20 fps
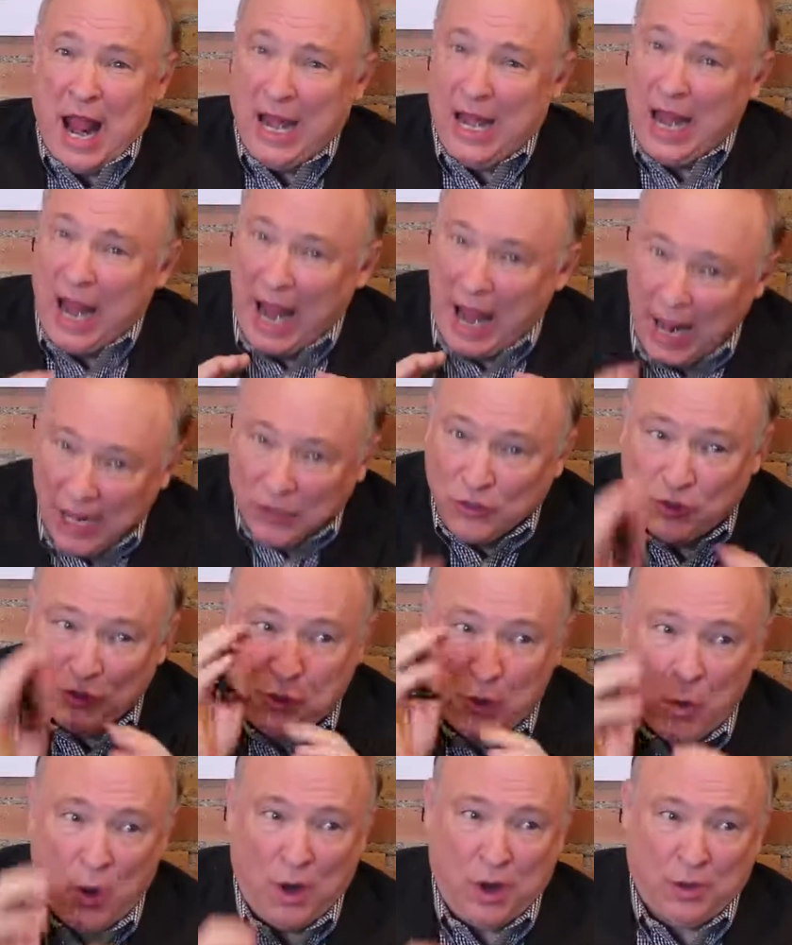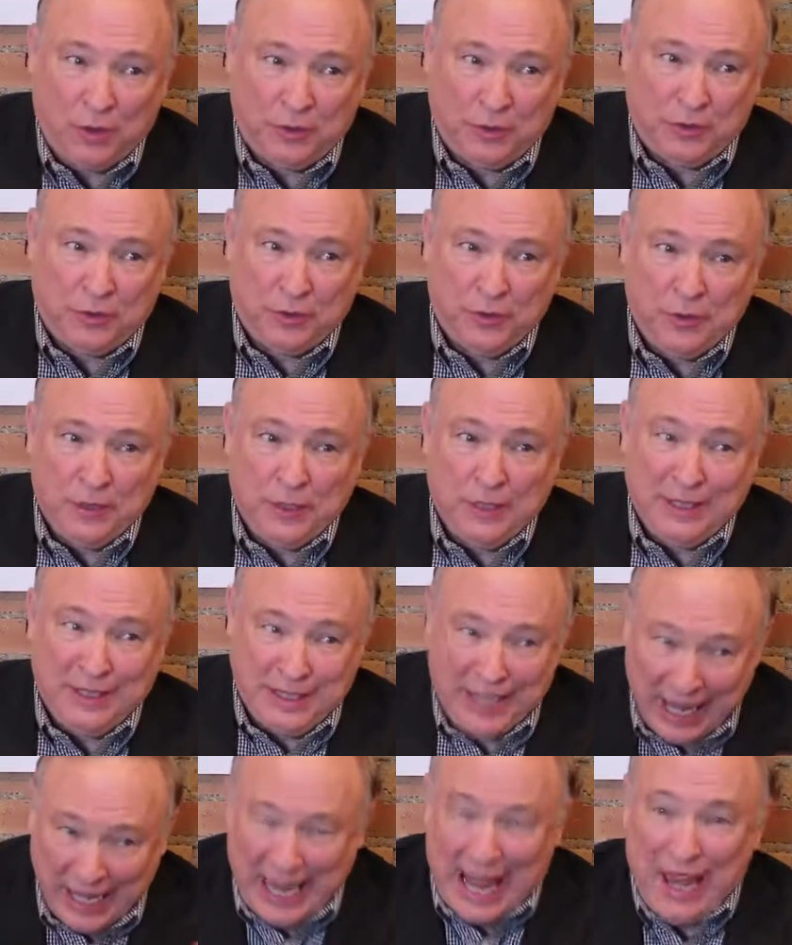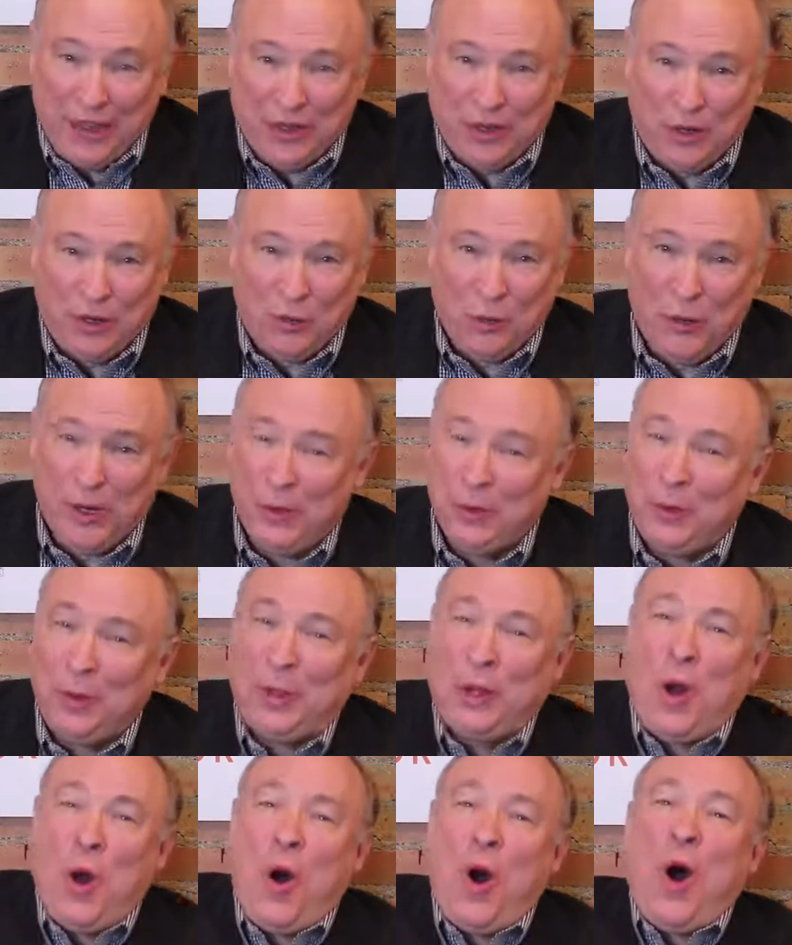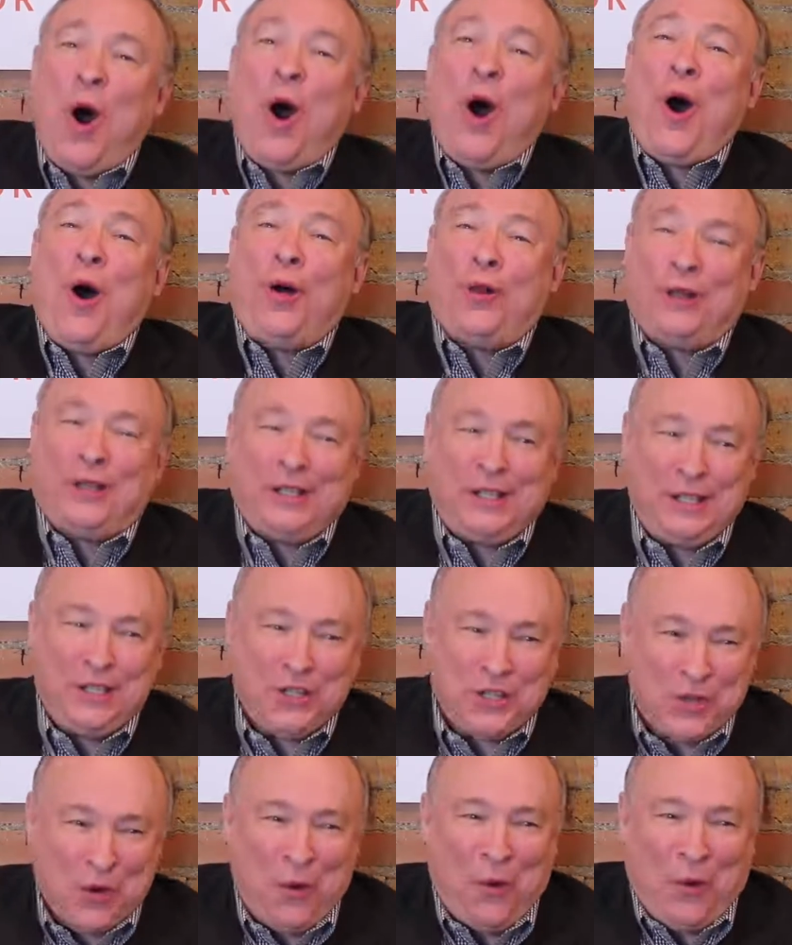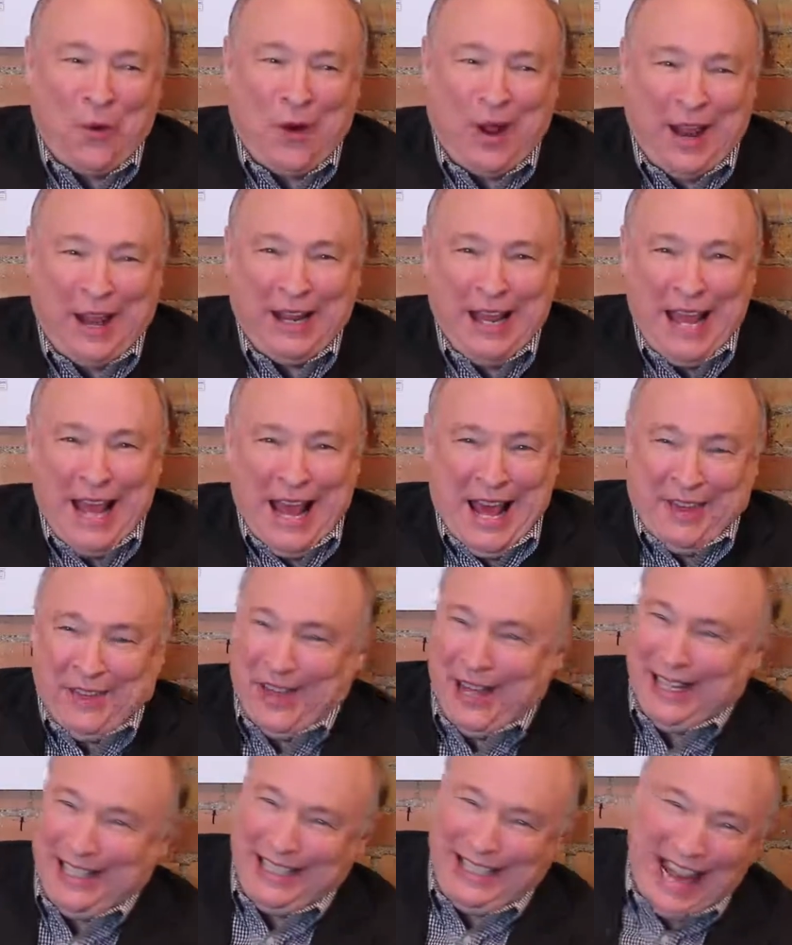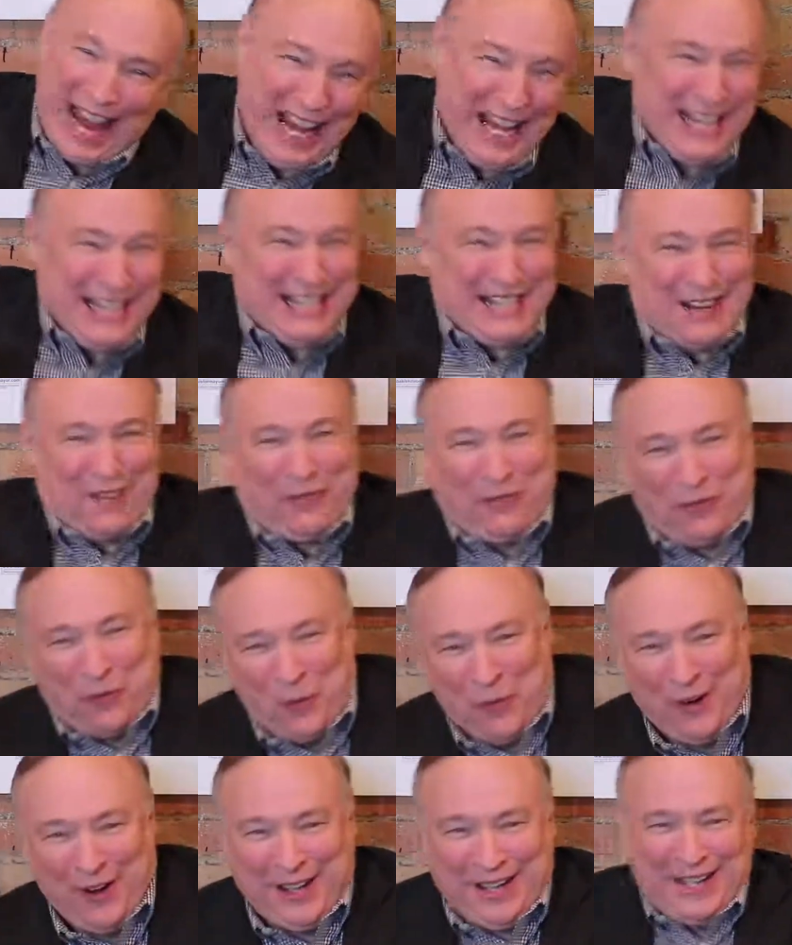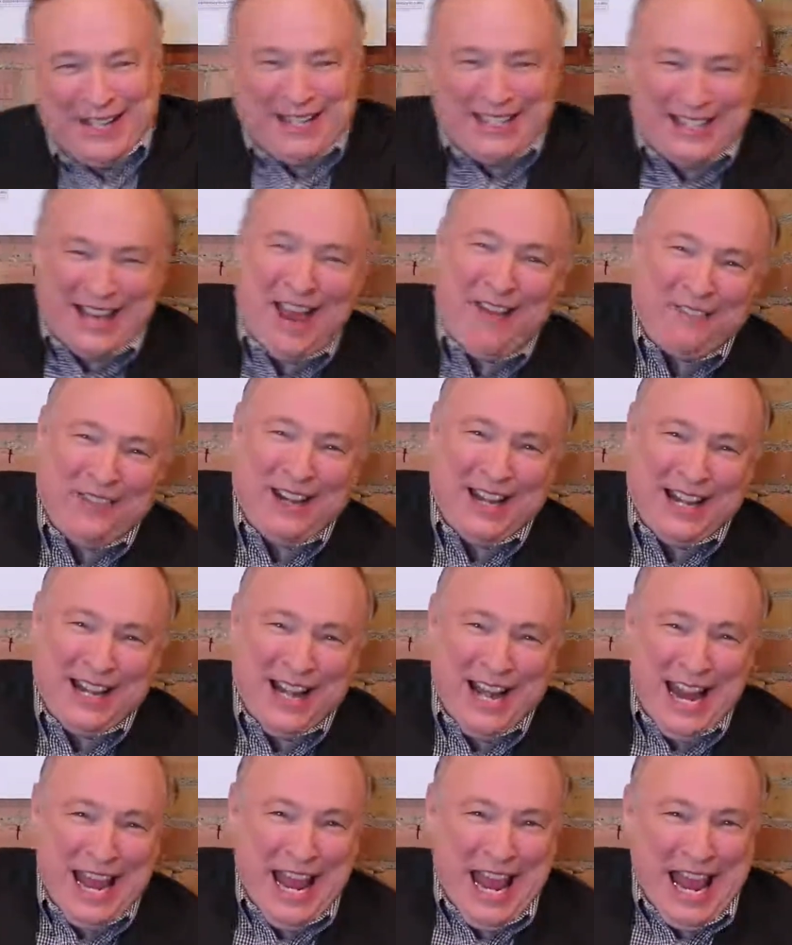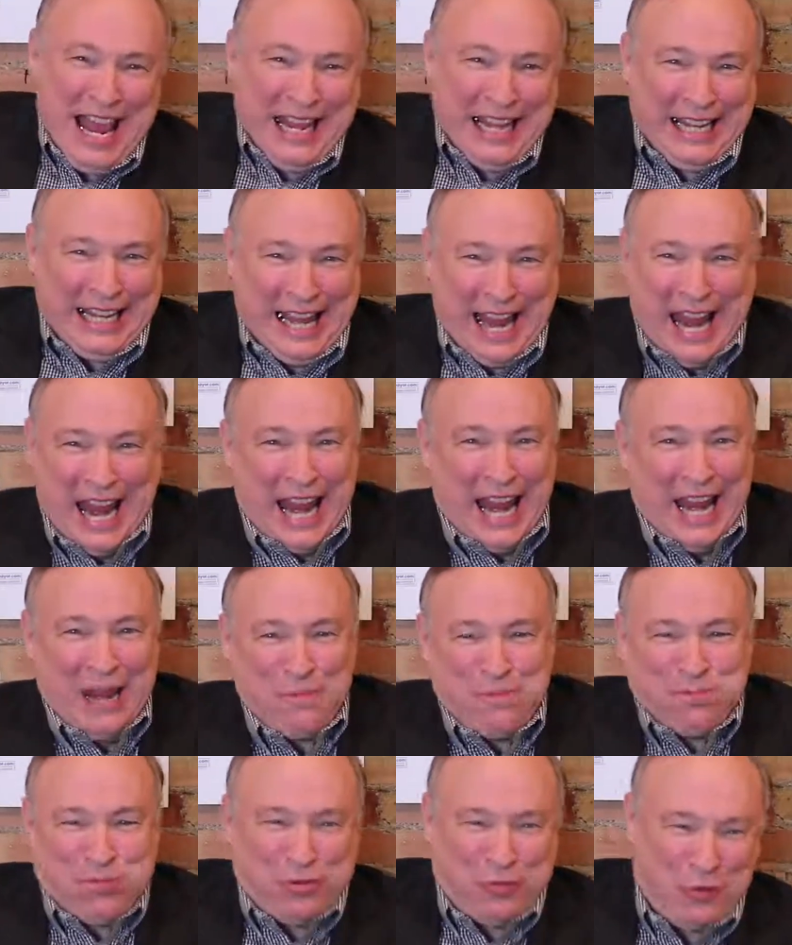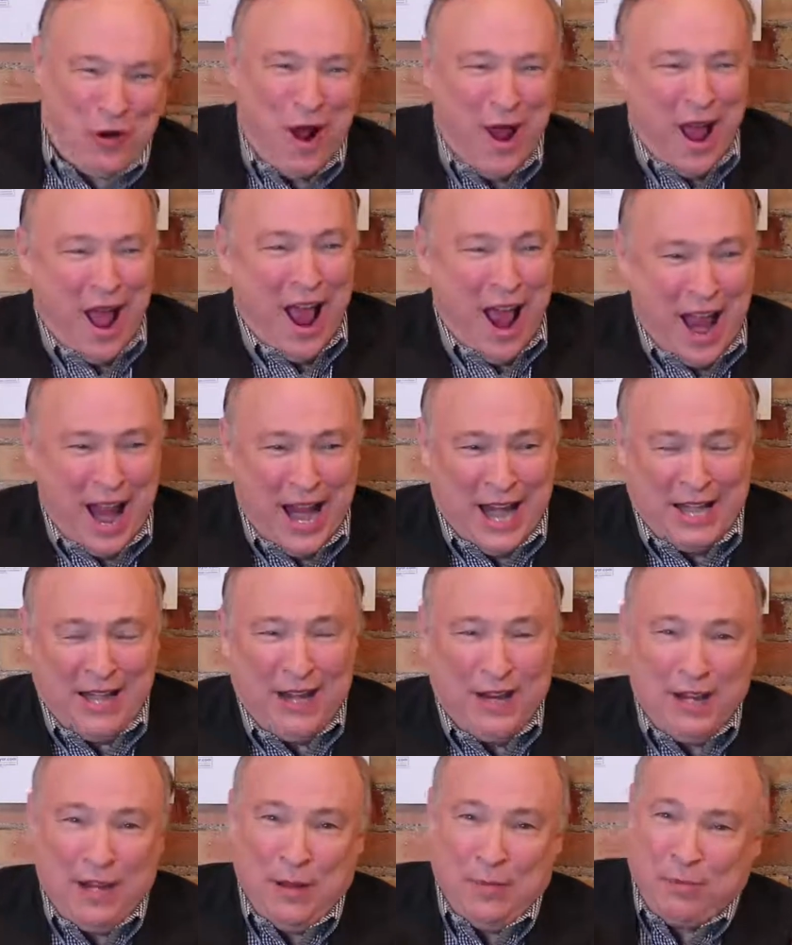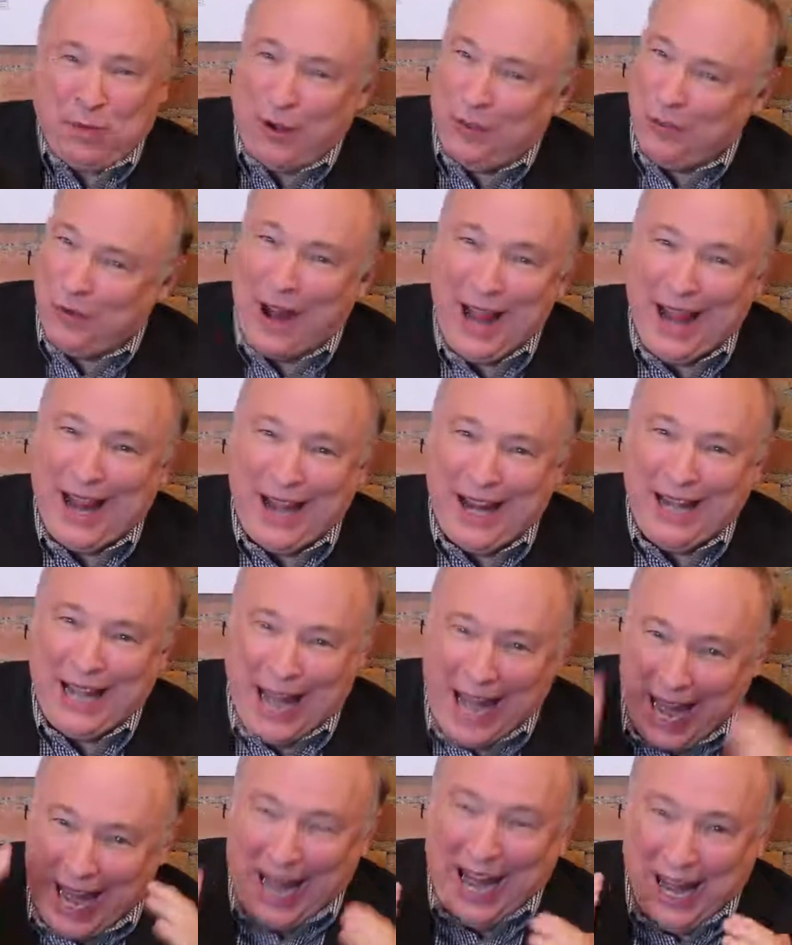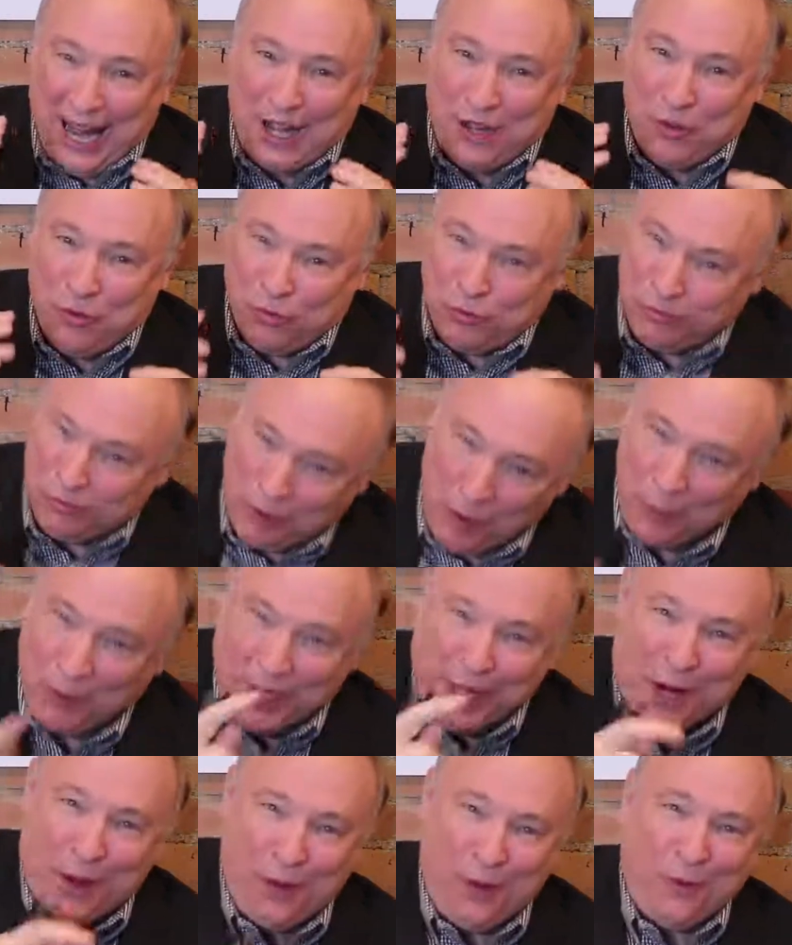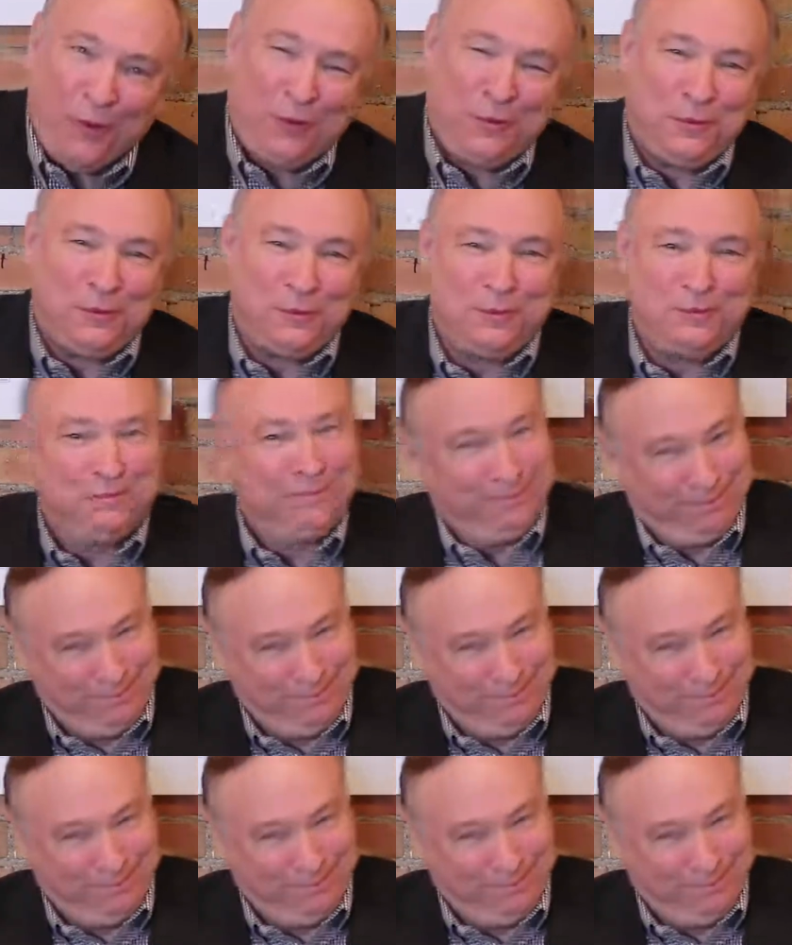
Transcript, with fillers: And henceforth, together, we will all enjoy the days of 47 gay pride, parade, and rodeo.